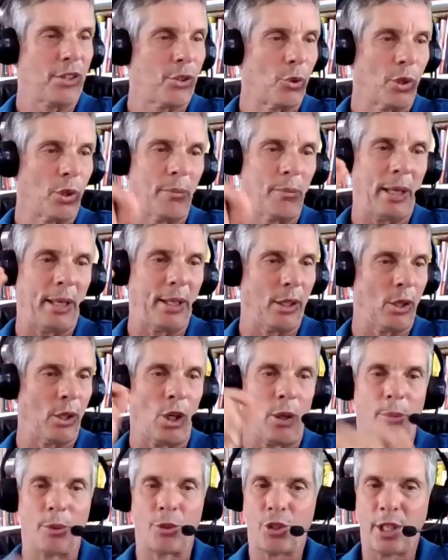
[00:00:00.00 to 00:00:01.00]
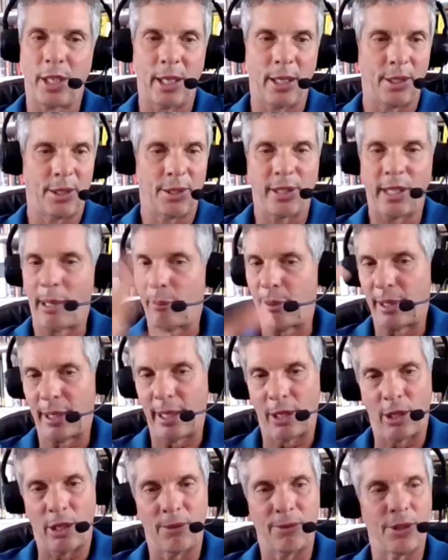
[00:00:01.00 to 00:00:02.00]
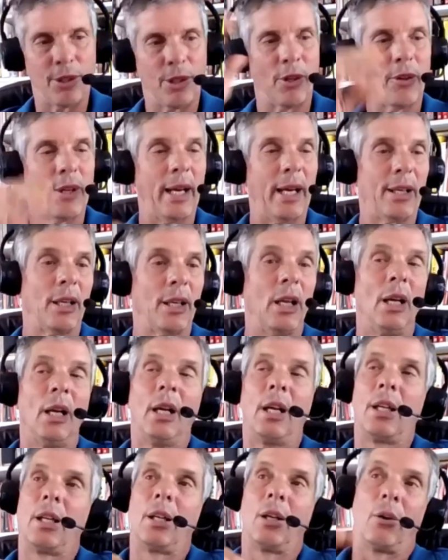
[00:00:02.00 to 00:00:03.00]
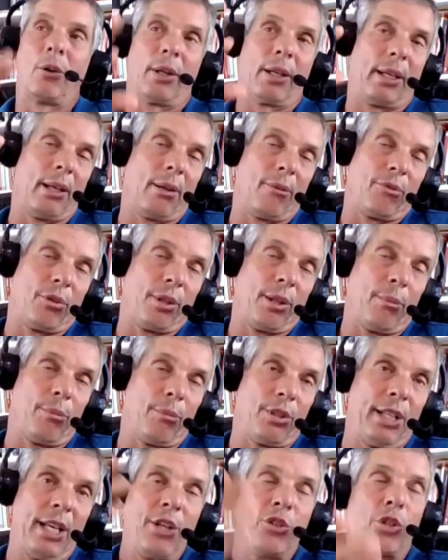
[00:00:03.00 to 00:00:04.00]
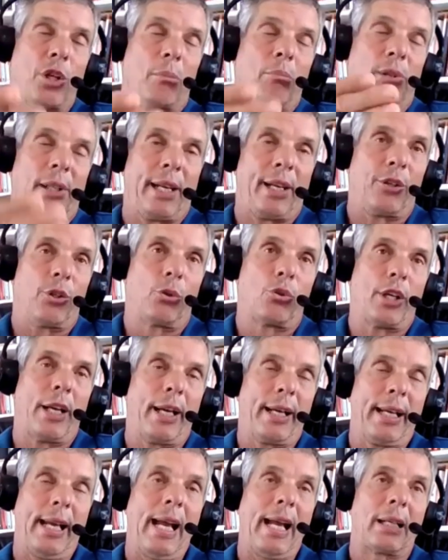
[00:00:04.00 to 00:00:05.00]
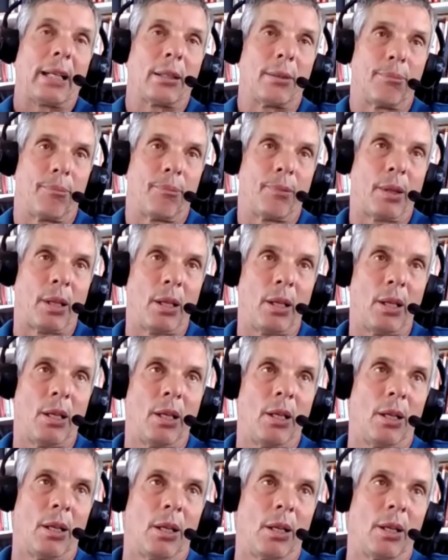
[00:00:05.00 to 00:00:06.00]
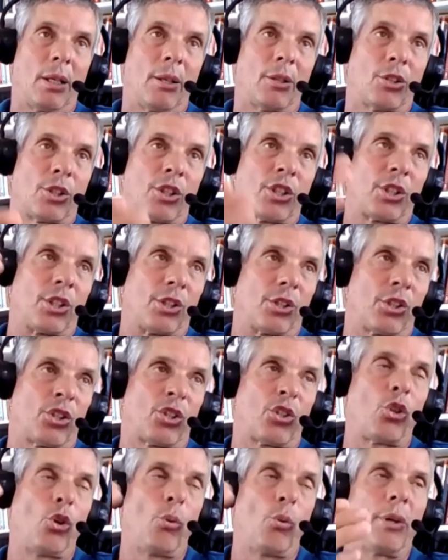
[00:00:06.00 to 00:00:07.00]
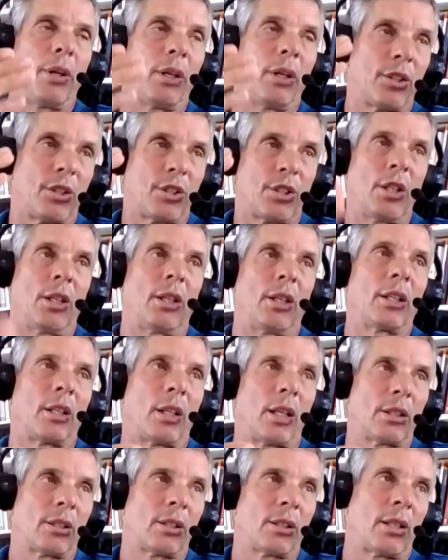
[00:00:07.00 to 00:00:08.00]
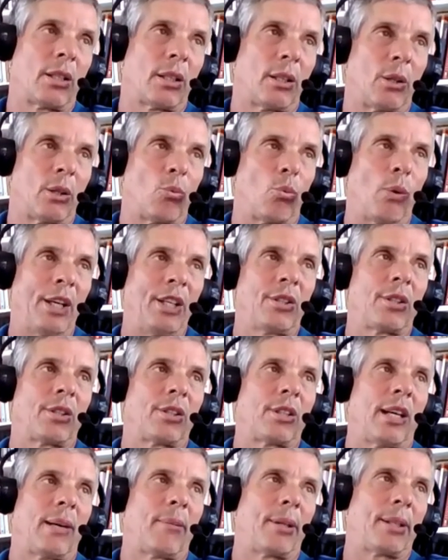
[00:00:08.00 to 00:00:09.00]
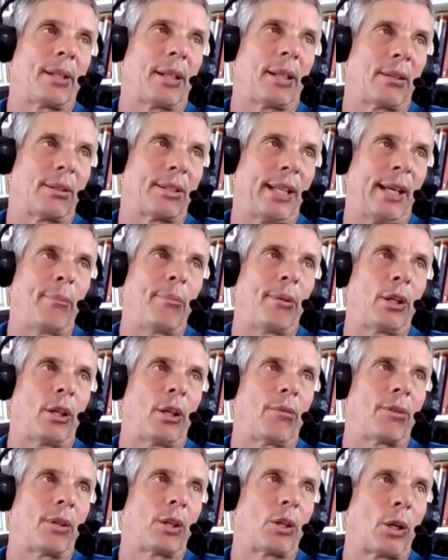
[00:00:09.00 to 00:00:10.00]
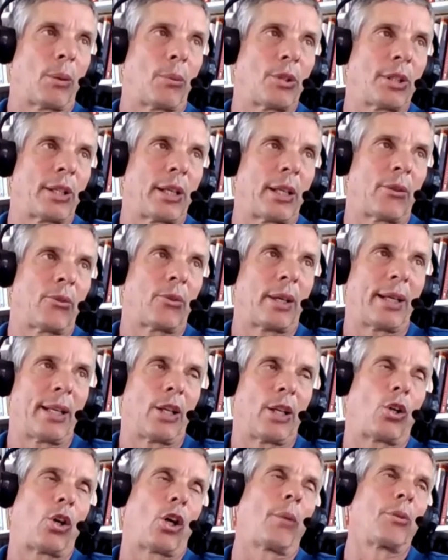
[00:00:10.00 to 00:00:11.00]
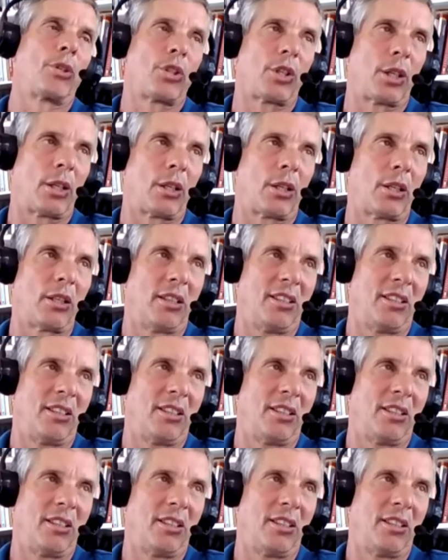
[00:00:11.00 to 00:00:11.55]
story about a garbage can and taping that off and all that. You know, and again for them teaching plan do check act. It's just stupid and silly I and waste of time I thought of taping off a garbage can and writing garbage can.